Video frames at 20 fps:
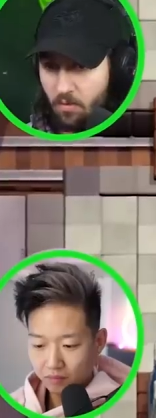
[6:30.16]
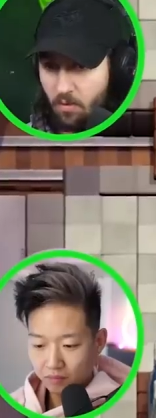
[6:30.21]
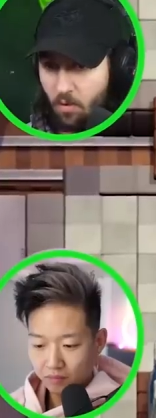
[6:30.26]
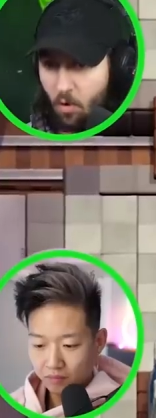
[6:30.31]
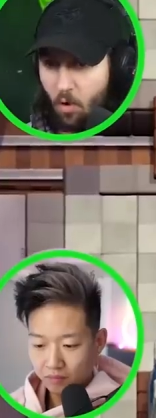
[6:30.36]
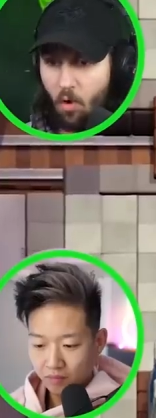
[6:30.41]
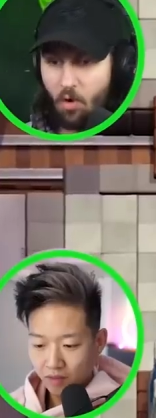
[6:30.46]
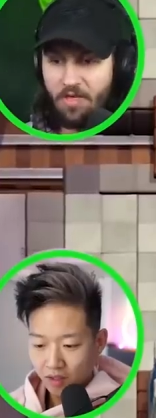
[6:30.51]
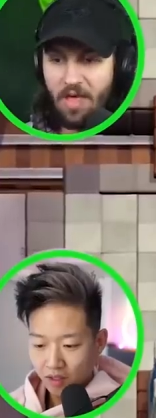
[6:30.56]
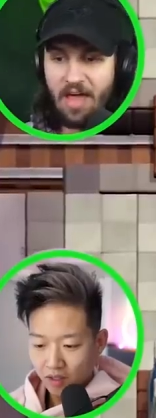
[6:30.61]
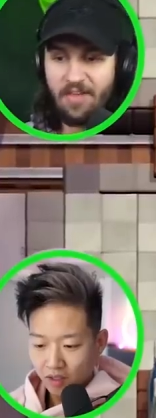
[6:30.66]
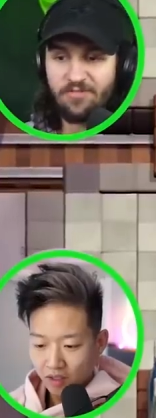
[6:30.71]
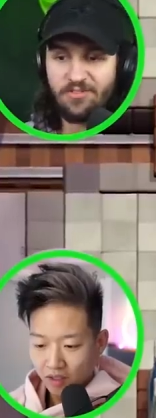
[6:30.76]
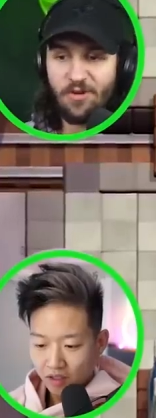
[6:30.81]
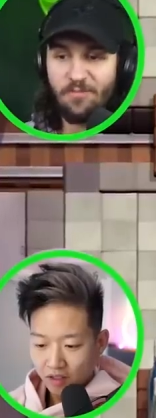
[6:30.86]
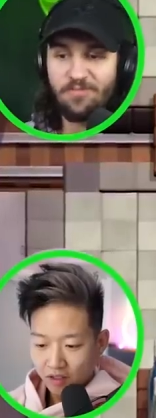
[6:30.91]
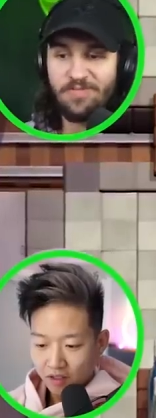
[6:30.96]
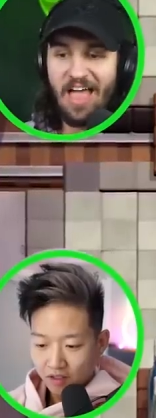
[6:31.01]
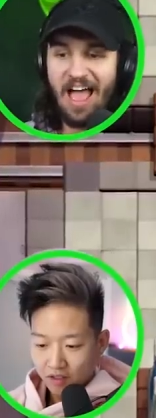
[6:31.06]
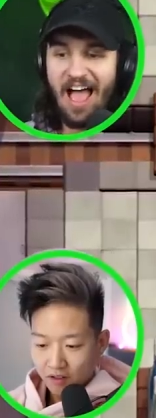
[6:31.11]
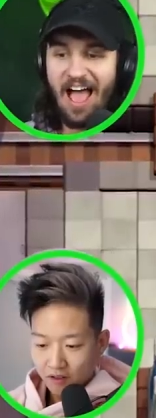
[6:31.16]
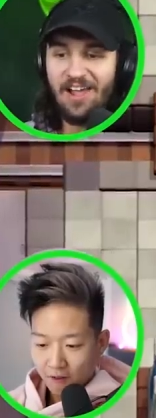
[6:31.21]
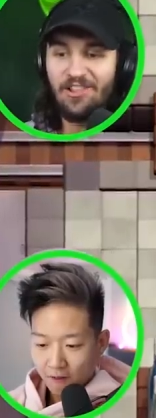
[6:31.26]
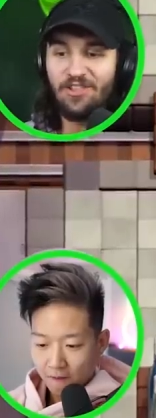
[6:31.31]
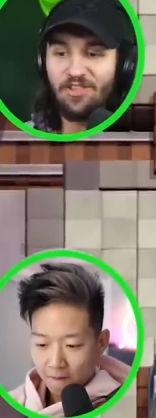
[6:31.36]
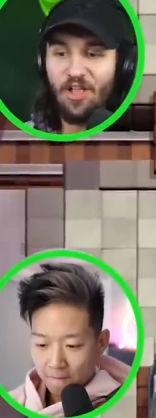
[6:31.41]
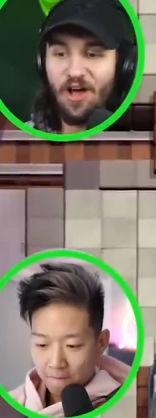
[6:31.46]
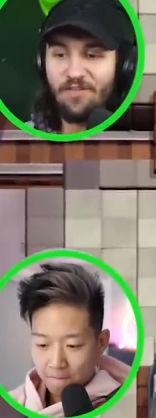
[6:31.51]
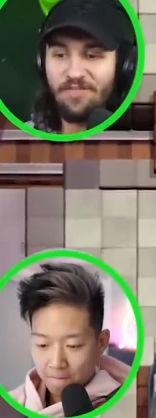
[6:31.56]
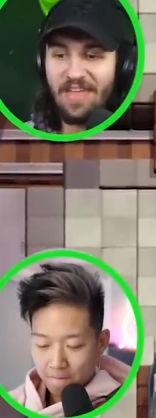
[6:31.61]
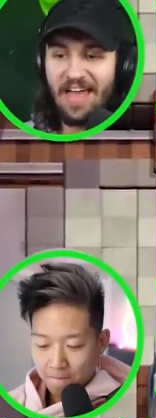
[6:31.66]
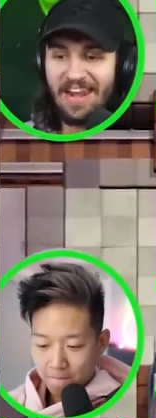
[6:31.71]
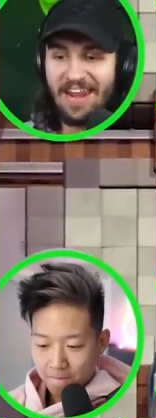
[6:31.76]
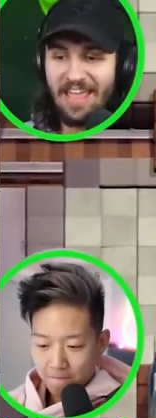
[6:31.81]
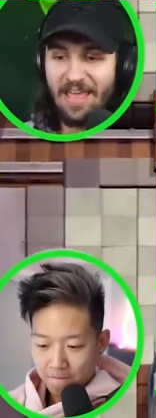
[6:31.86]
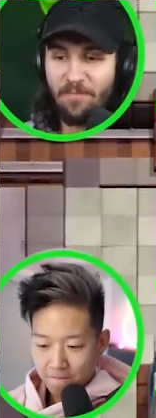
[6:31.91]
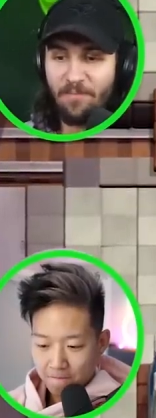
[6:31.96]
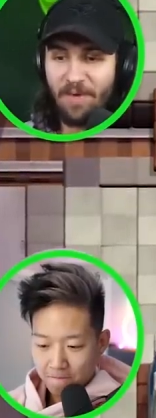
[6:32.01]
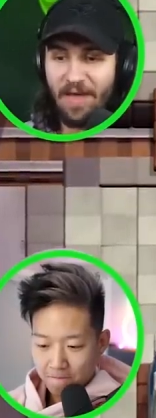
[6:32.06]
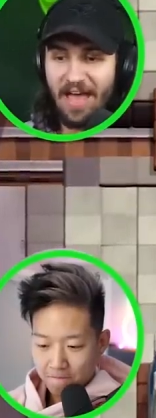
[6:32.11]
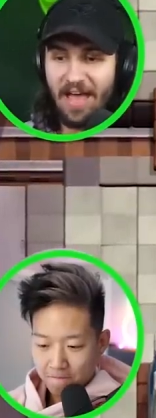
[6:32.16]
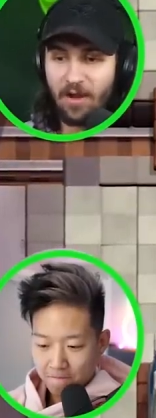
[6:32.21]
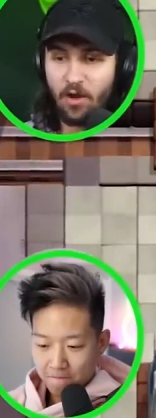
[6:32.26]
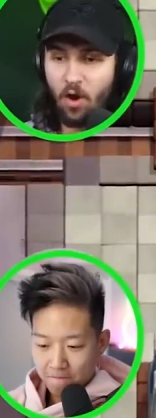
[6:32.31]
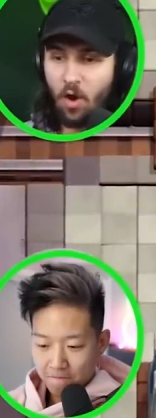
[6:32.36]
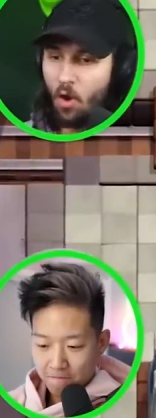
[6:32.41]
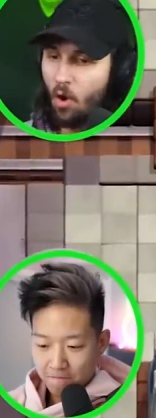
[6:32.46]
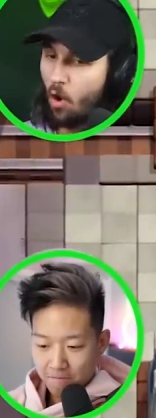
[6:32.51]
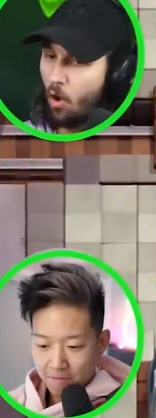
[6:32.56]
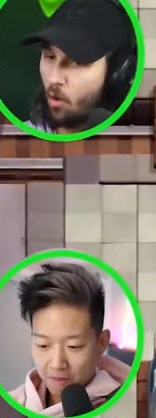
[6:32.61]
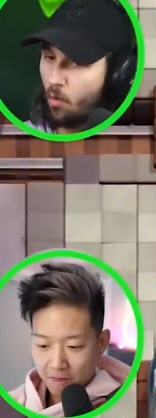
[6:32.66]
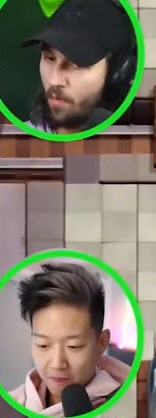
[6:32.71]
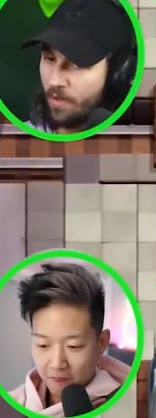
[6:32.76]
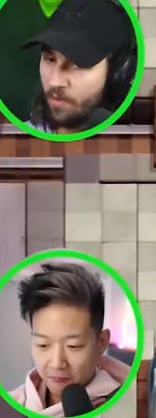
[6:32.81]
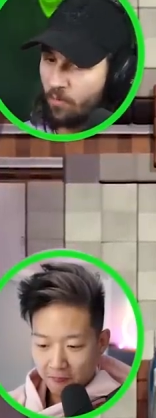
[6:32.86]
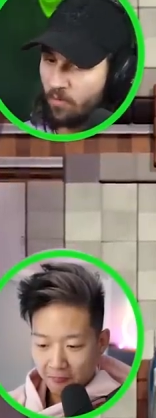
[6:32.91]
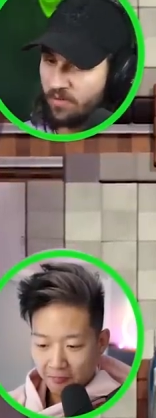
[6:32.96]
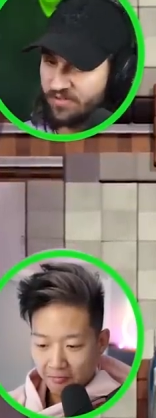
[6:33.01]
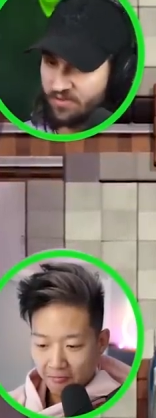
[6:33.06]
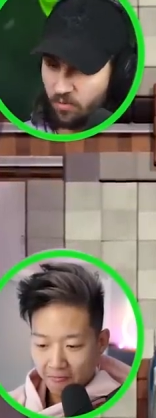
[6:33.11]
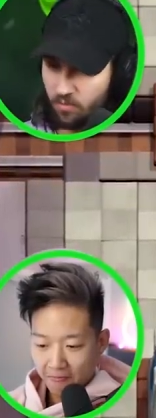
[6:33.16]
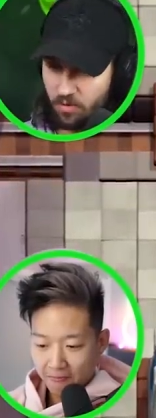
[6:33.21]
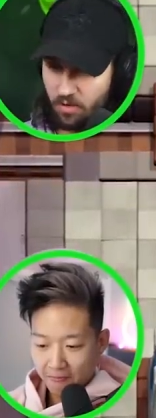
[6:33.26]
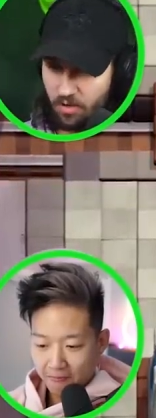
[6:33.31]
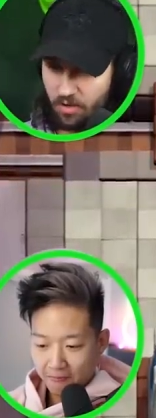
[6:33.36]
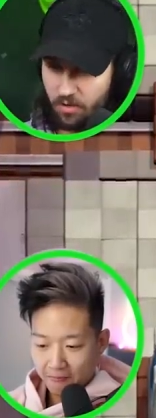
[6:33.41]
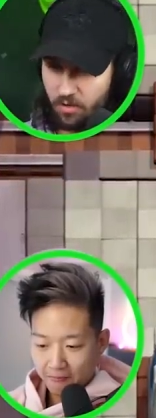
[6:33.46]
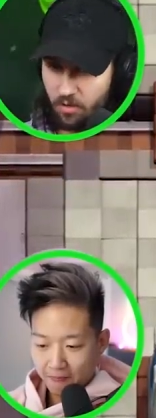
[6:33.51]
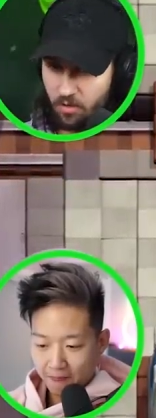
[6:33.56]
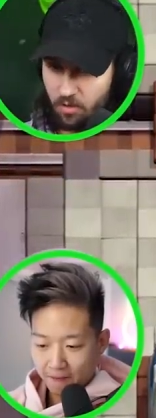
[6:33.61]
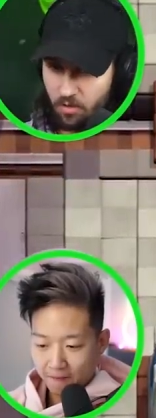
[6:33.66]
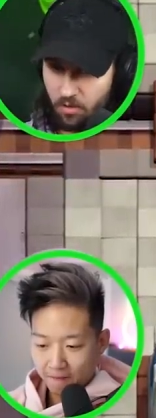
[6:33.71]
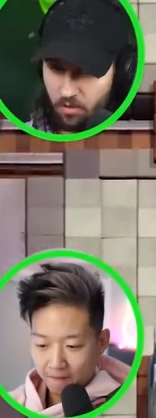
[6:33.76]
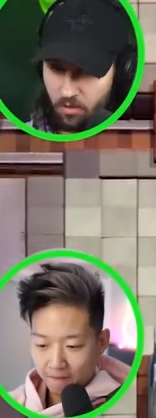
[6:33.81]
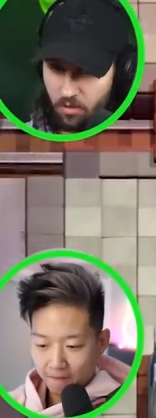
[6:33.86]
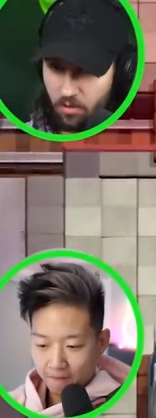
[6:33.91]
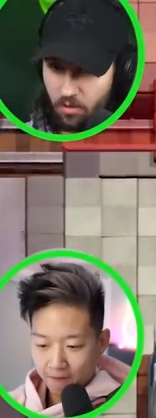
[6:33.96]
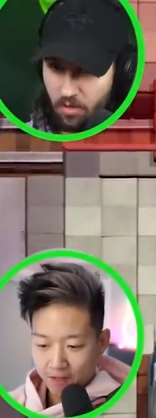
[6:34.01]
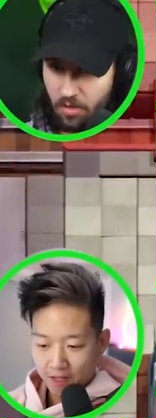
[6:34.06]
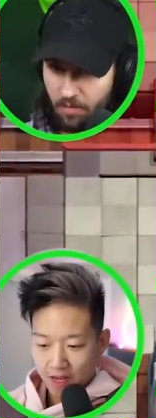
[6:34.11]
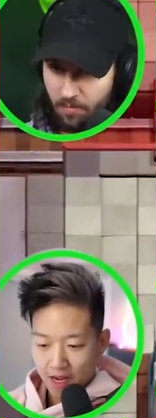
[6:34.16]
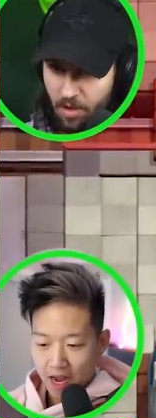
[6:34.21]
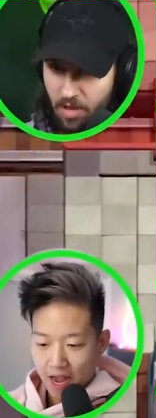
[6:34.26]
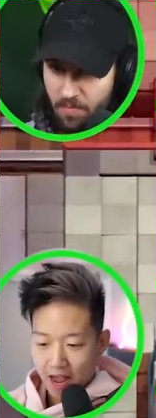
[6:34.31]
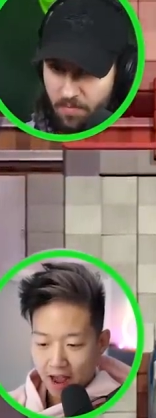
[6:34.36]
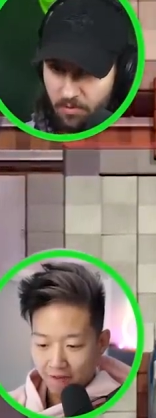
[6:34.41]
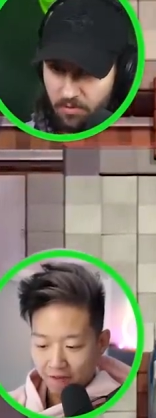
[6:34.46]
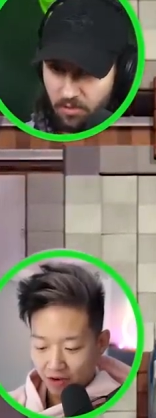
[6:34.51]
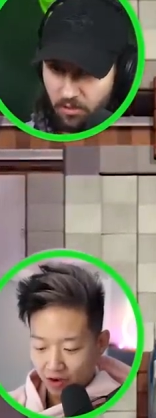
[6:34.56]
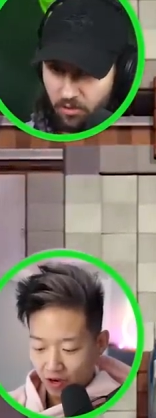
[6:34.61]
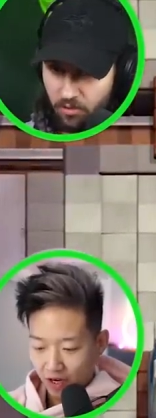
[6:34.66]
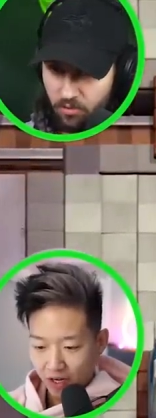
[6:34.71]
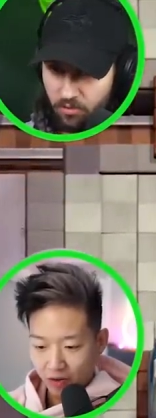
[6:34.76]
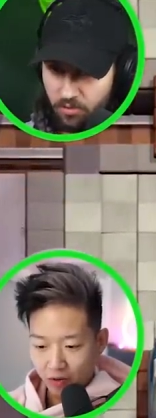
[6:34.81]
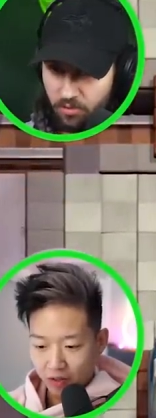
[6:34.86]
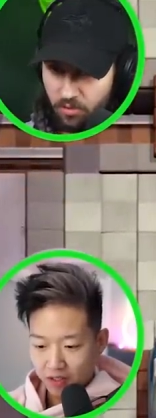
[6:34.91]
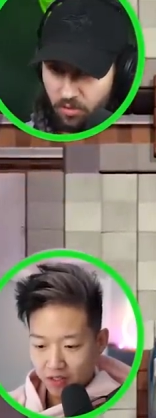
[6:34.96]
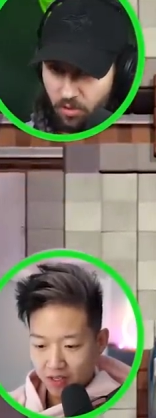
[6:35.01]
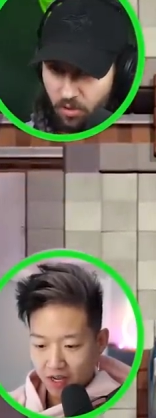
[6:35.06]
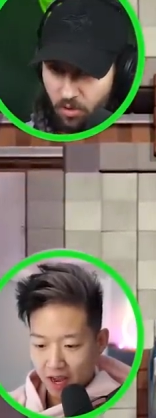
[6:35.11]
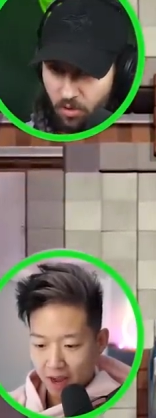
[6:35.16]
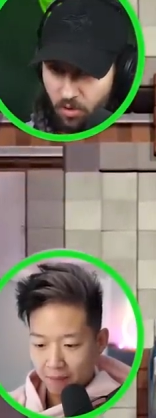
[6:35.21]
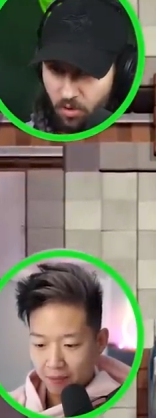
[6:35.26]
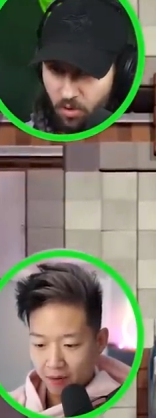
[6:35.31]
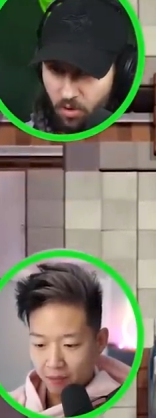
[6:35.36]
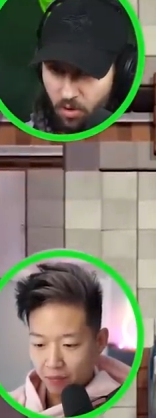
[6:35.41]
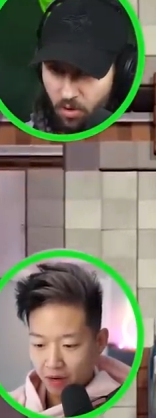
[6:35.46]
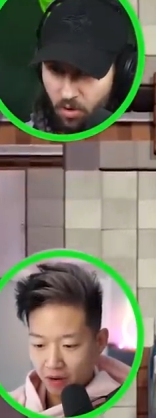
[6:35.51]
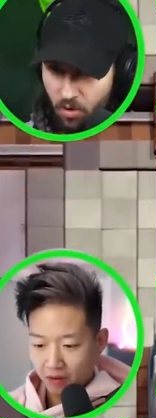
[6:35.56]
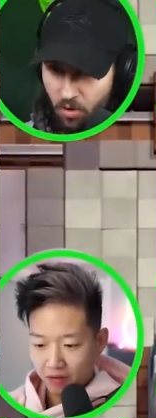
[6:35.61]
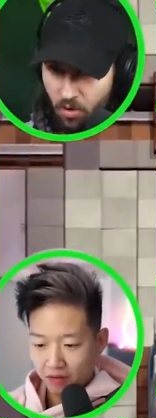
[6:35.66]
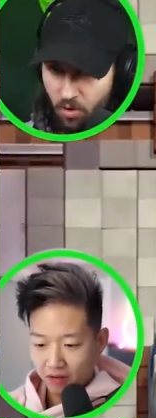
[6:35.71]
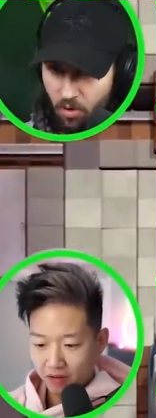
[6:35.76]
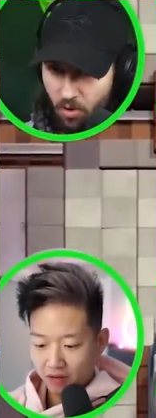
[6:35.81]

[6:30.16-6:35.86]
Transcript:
Speaker 1: Oh, I love that hit back. Oh, wait, what's going on?
Speaker 2: I have no idea what just happened, but...